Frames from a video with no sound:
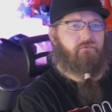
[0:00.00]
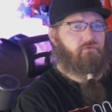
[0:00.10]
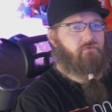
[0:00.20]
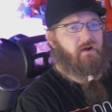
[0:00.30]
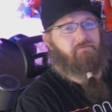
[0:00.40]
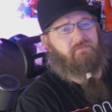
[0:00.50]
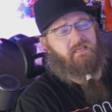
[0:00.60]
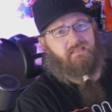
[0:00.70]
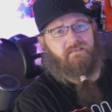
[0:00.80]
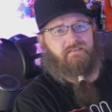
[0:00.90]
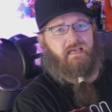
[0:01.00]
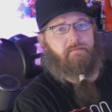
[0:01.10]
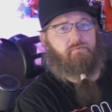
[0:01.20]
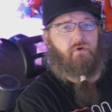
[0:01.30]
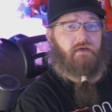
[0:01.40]
roughly the
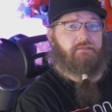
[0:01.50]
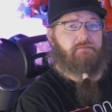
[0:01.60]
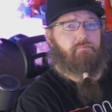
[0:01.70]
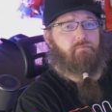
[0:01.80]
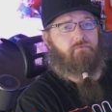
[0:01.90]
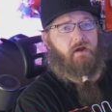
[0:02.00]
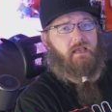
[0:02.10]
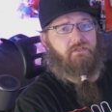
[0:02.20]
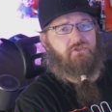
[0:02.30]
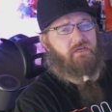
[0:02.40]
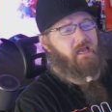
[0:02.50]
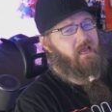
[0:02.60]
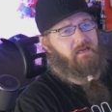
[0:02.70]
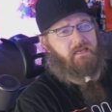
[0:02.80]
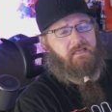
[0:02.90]
same price range
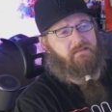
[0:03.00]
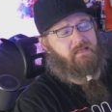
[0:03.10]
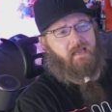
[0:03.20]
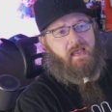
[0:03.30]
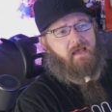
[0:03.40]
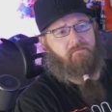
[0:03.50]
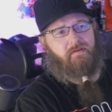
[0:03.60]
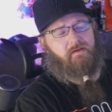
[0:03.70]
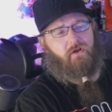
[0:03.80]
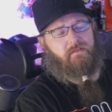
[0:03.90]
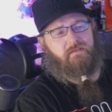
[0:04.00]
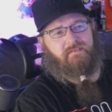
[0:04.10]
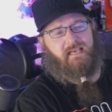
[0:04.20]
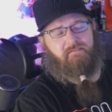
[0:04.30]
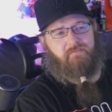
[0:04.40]
and yet they haven't got the
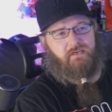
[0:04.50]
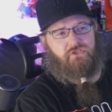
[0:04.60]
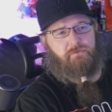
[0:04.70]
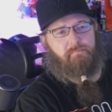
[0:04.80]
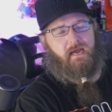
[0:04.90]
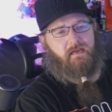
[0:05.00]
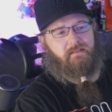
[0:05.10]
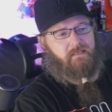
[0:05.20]
same feature pack that